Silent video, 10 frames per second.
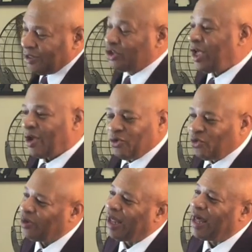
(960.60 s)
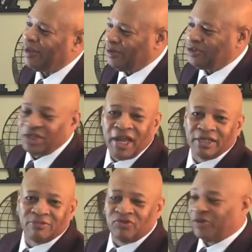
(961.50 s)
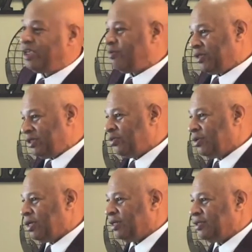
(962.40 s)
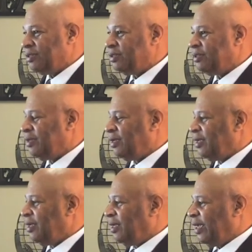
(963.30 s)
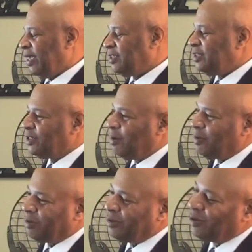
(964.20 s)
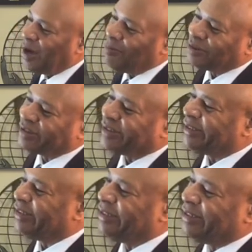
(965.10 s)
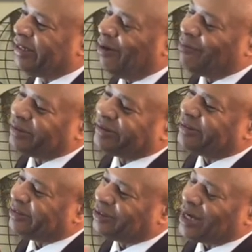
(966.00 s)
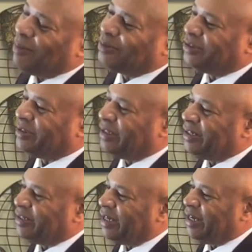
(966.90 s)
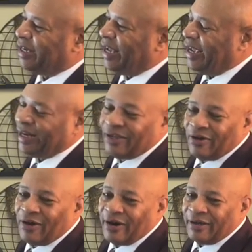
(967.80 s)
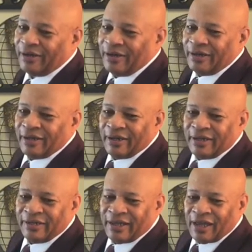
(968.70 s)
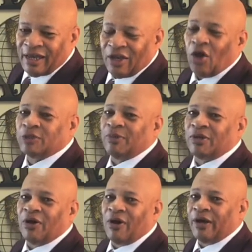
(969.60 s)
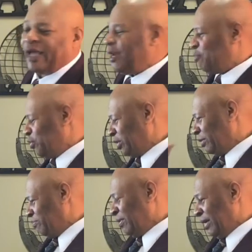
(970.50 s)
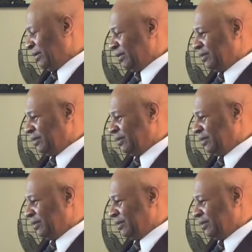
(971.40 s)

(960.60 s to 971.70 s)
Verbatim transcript: You got to go through a lot of little changes before you get what you want. And she told me, you know, I was at the over to the shopping center the other day and I had a car and, and uh, I lost my car and I had to push the button